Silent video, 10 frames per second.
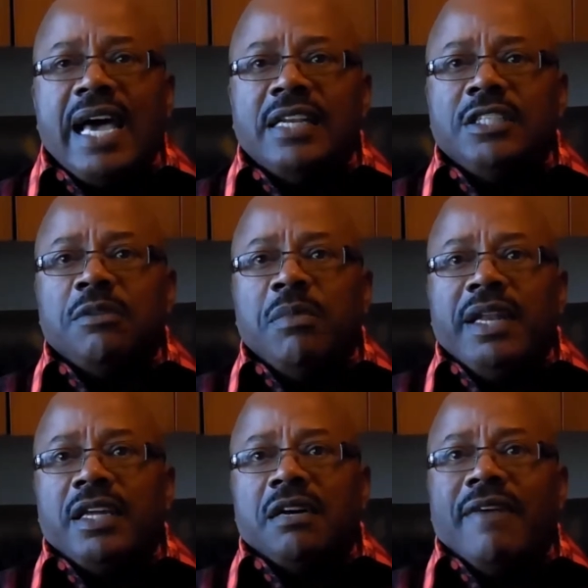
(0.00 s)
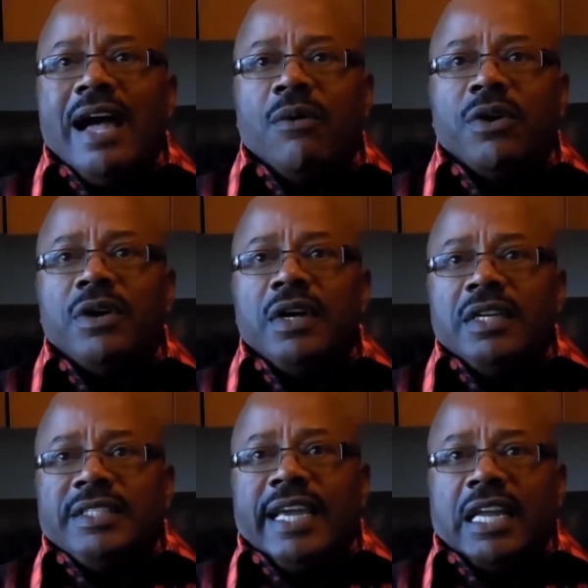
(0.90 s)
challenging many of our
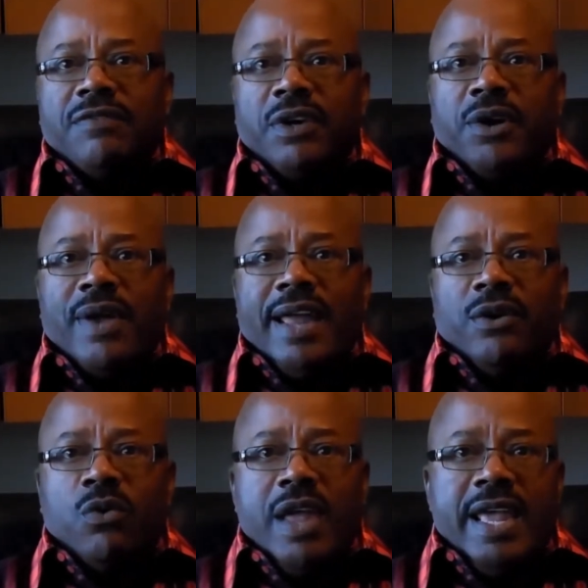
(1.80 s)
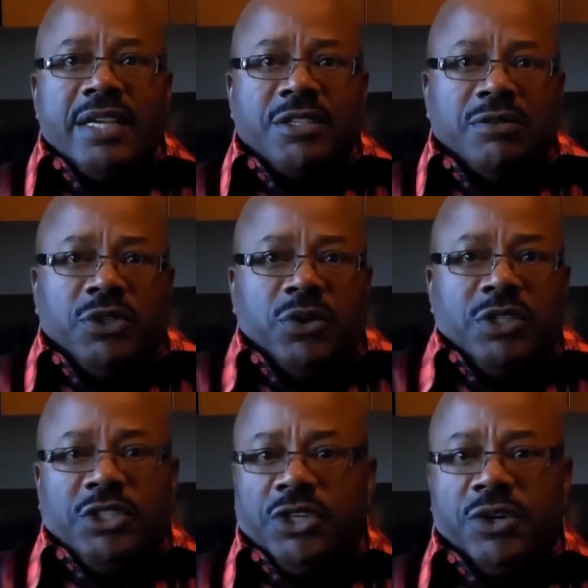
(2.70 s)
taken for granted ways of
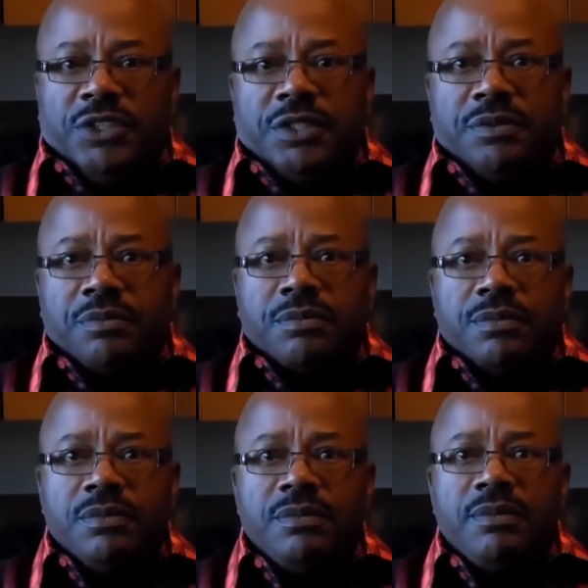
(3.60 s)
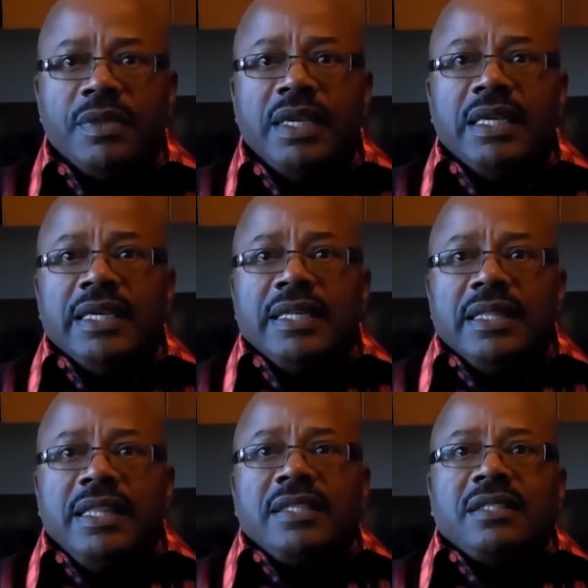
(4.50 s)
doing church.
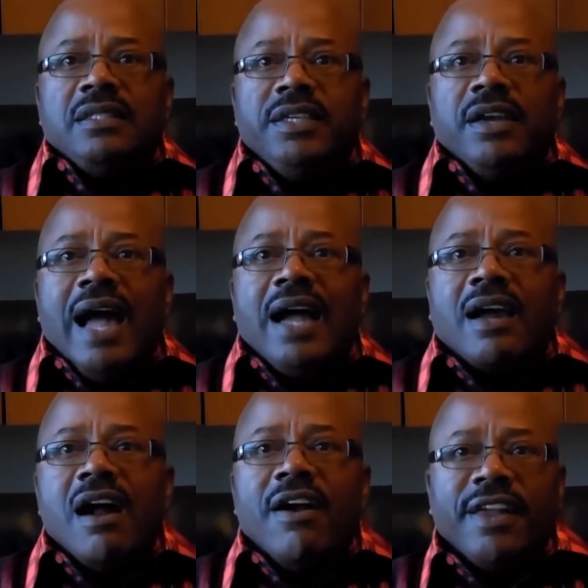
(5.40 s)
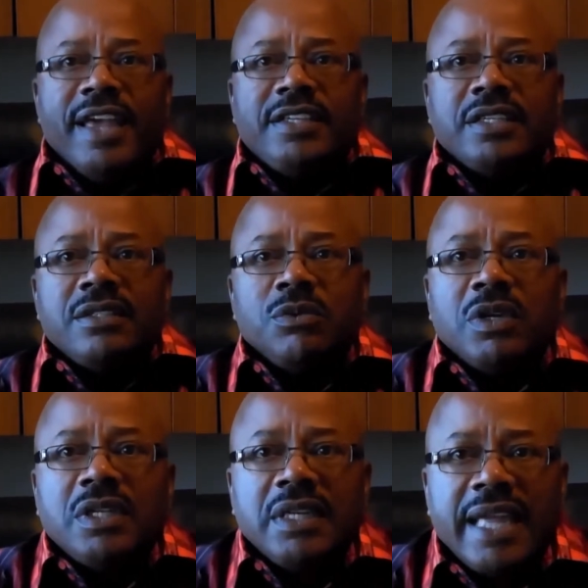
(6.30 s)
This year, our congregation
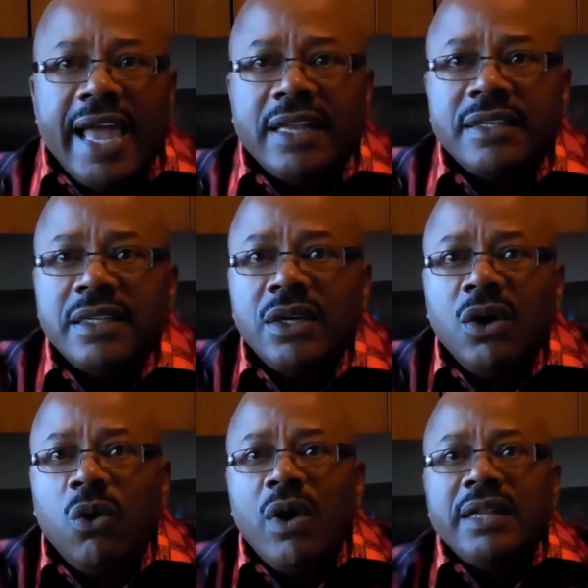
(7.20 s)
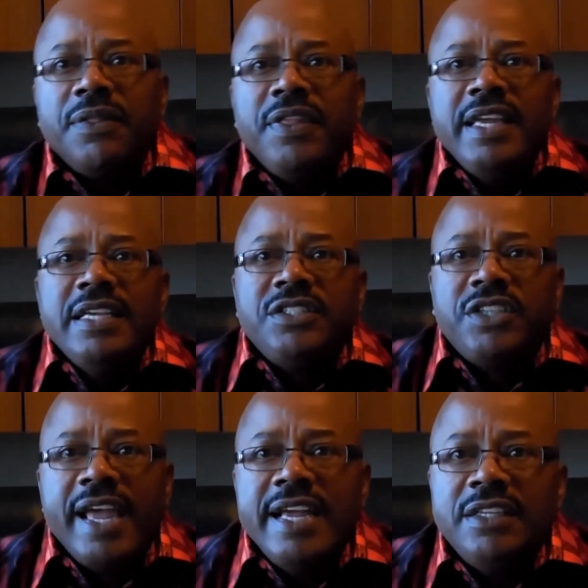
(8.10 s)
will look at what these
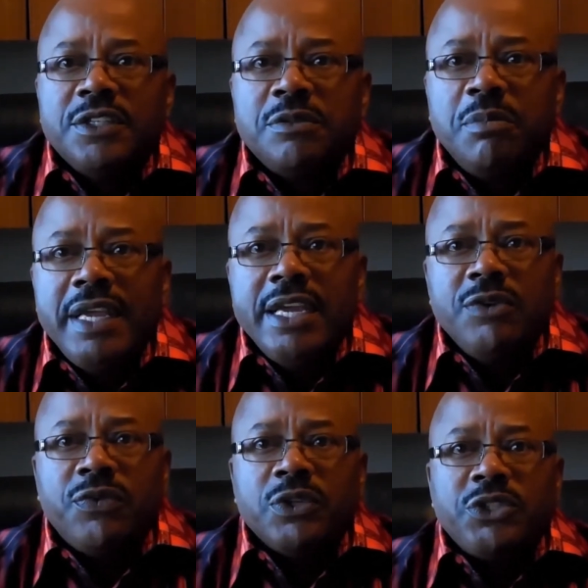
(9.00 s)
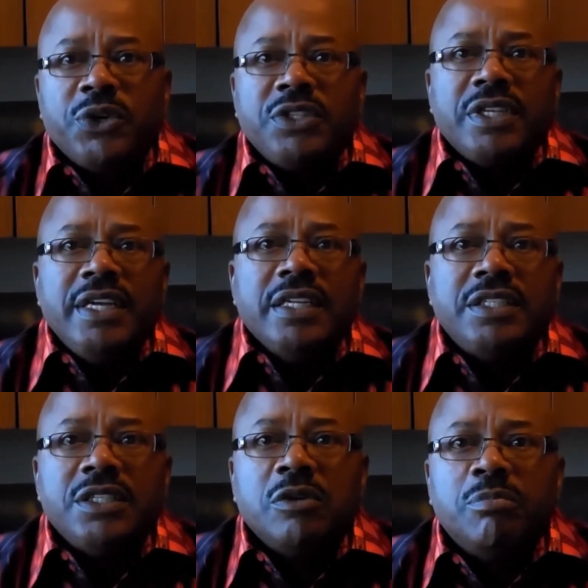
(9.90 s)
changes mean for church
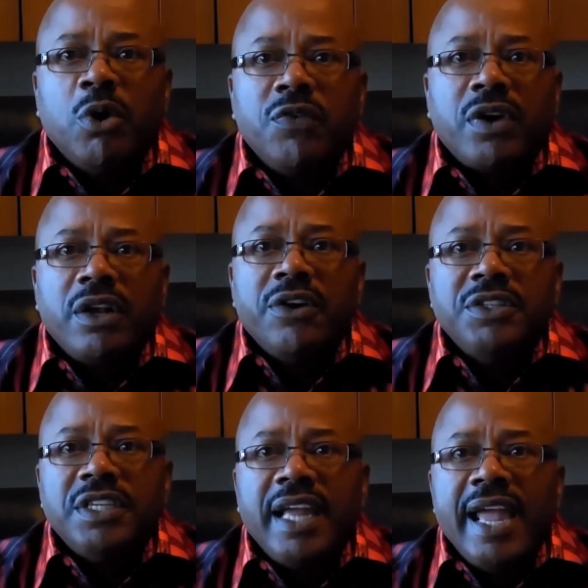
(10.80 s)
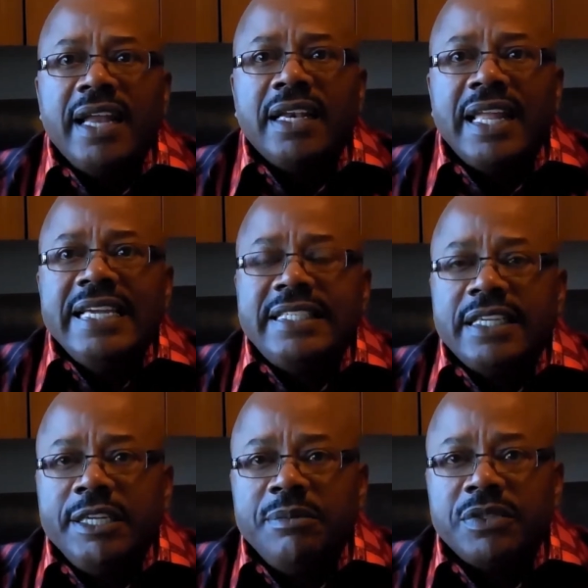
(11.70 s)
leadership, both clergy and lay
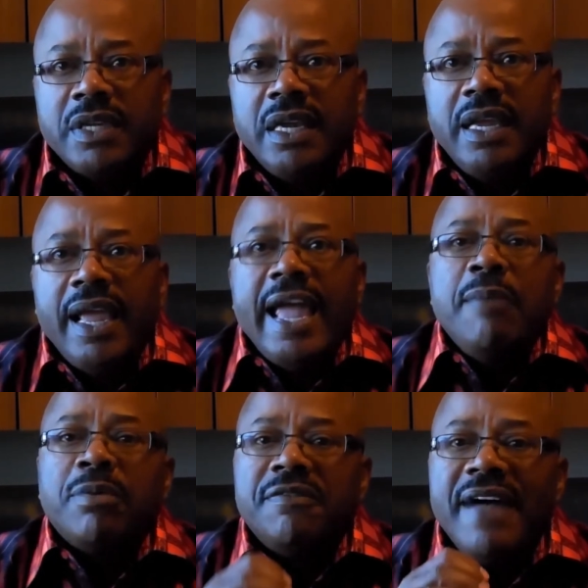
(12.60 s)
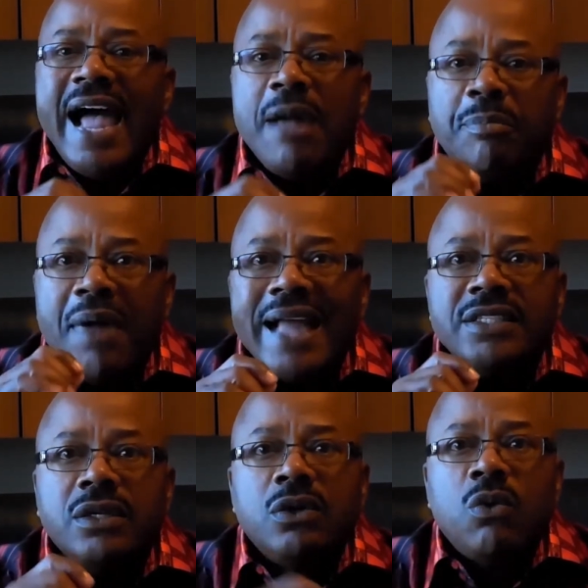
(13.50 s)
teams, and provide
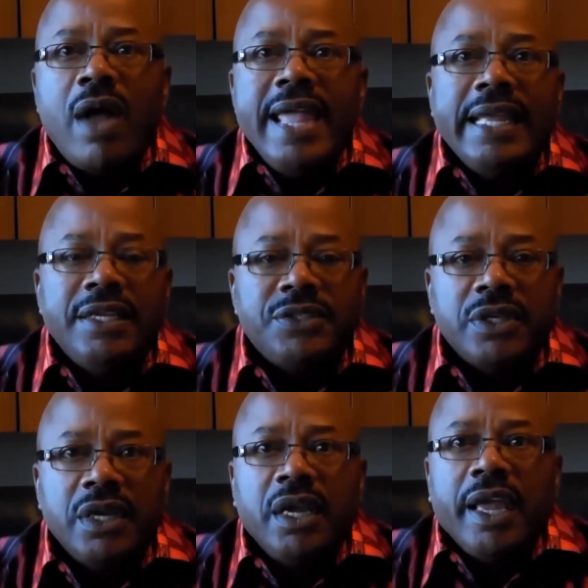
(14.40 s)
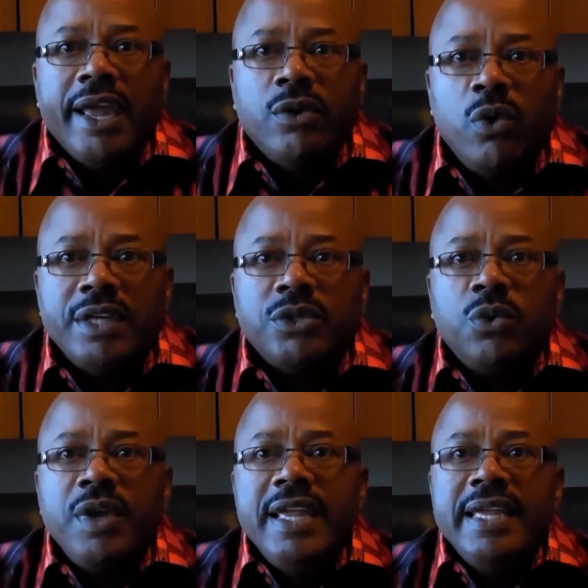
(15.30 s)
practical ways in which
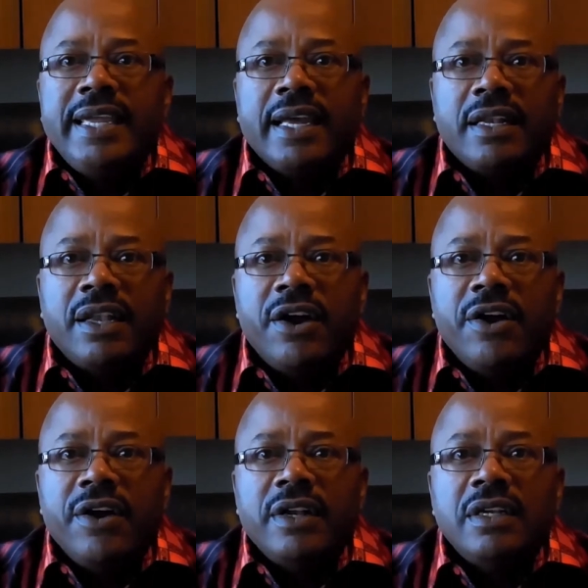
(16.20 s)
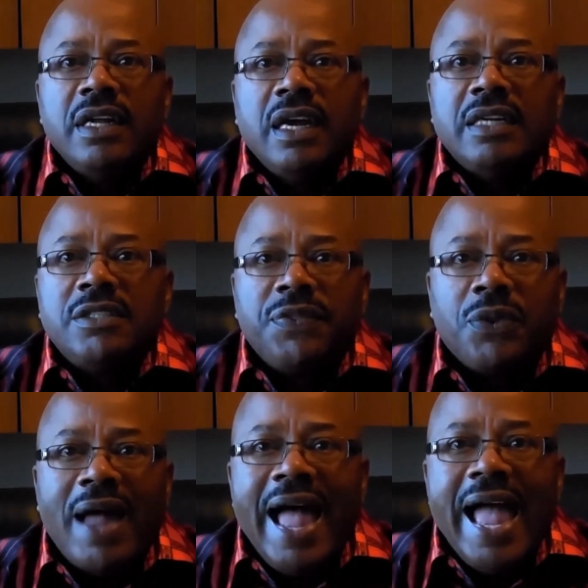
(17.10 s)
we can learn to
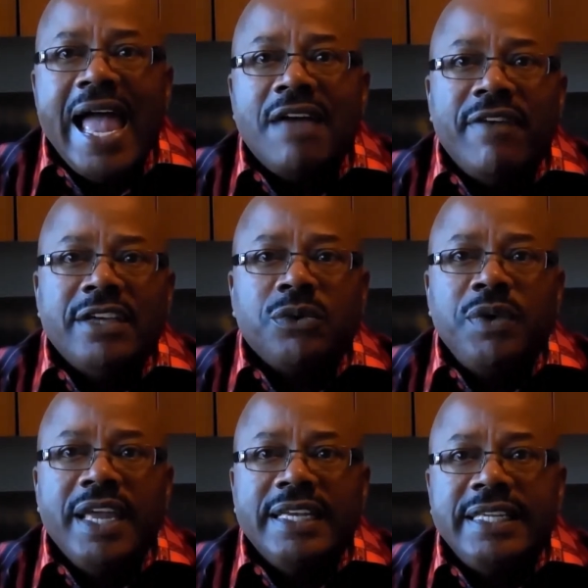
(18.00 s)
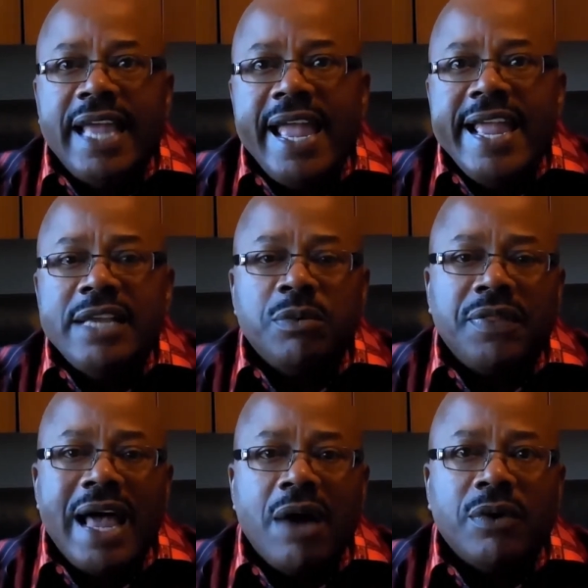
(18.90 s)
thrive as we engage
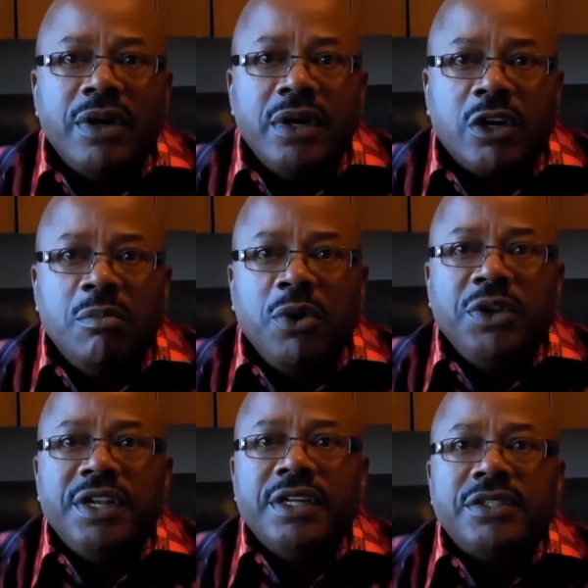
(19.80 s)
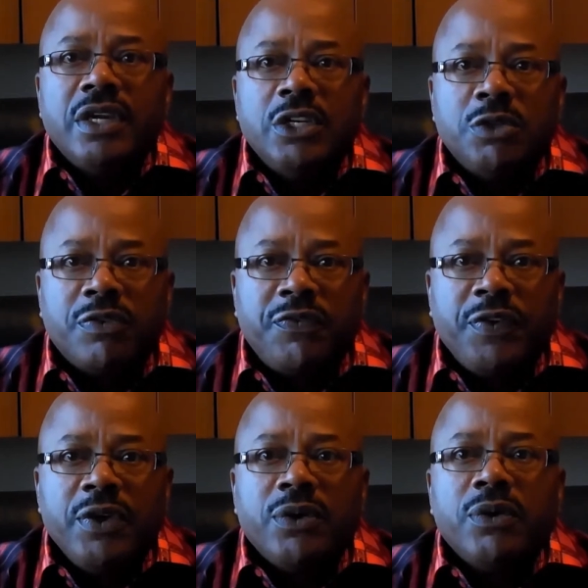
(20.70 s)
with our communities to
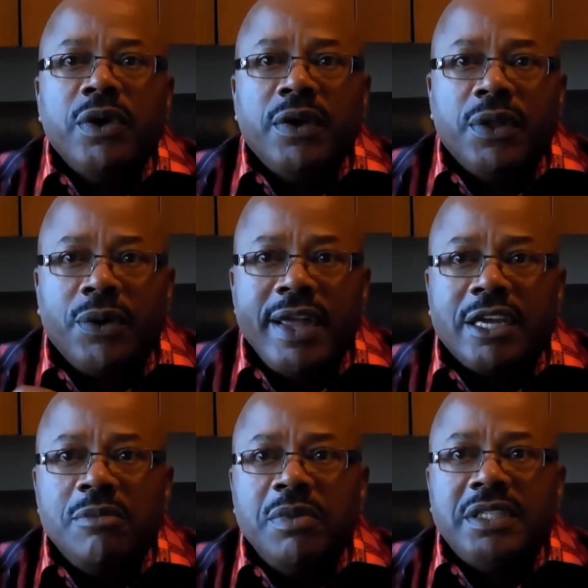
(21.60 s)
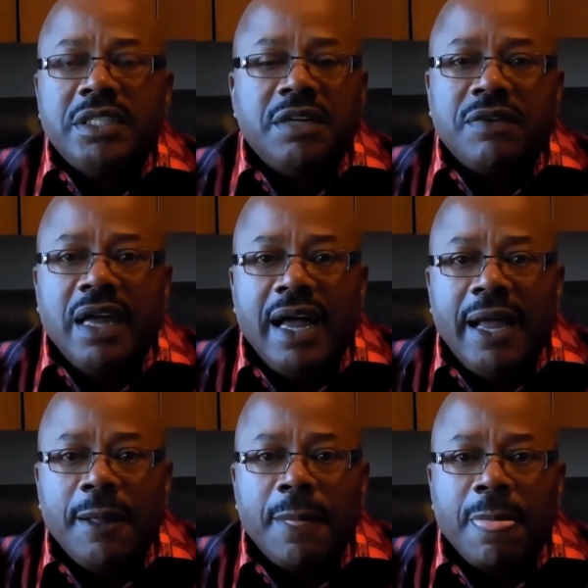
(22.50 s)
fulfill the Great Commission of
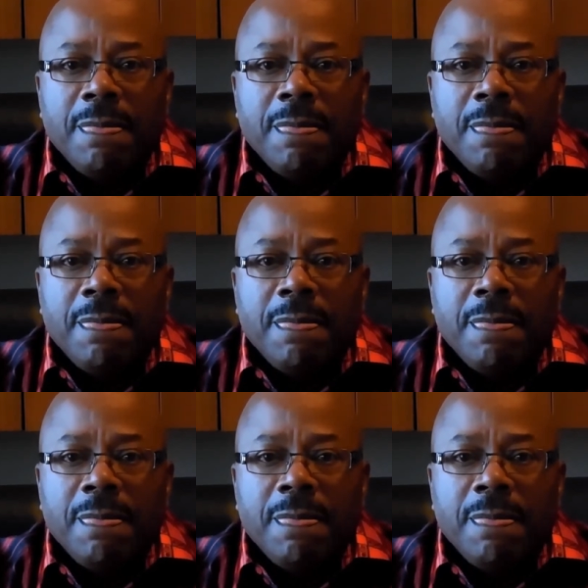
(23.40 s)
God.